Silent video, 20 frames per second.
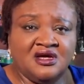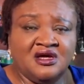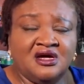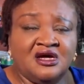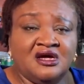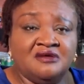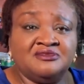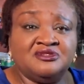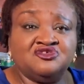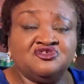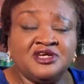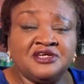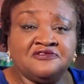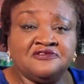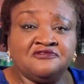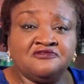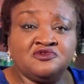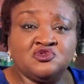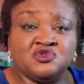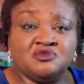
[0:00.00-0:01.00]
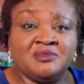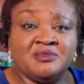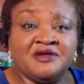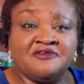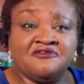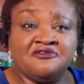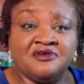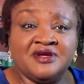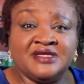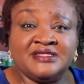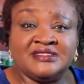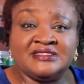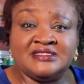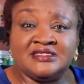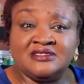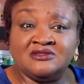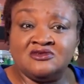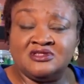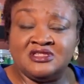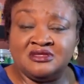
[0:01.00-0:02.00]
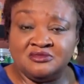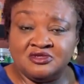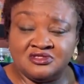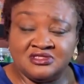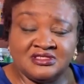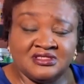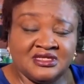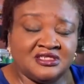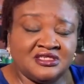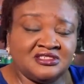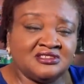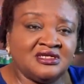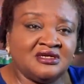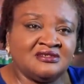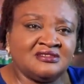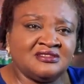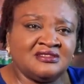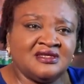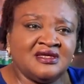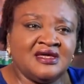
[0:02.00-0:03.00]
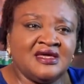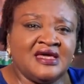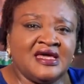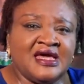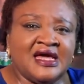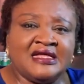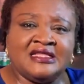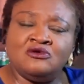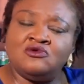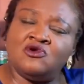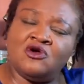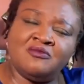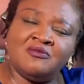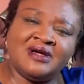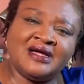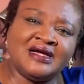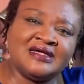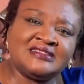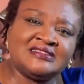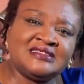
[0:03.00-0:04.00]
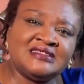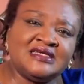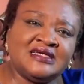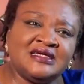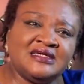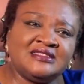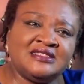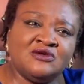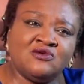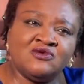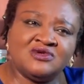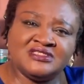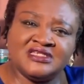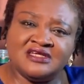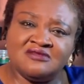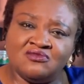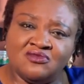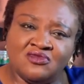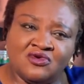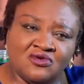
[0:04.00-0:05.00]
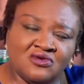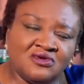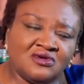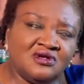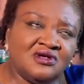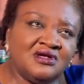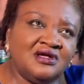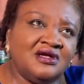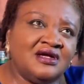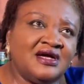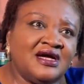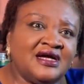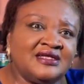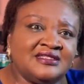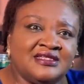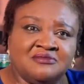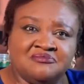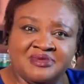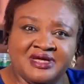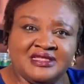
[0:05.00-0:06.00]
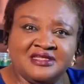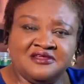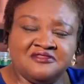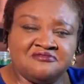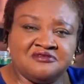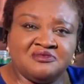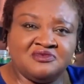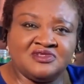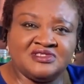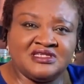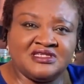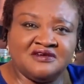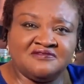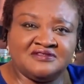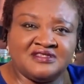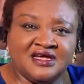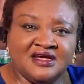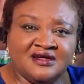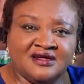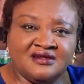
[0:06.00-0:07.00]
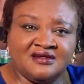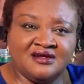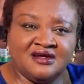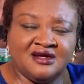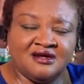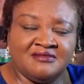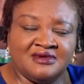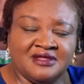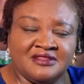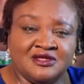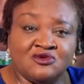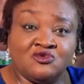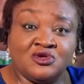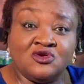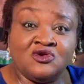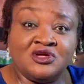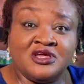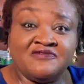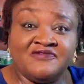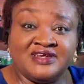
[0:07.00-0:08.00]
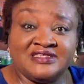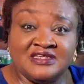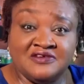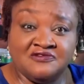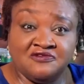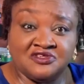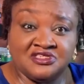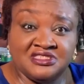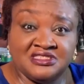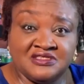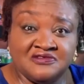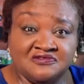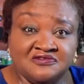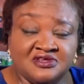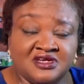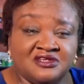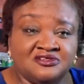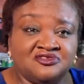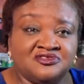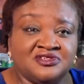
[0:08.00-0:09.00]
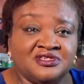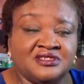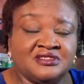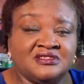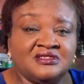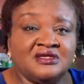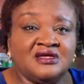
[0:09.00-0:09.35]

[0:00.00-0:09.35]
the dried fruit with my friends in other multinationals, and they would come back and say they wanted more. And then barely 3 months after, I think we got invited for two and things,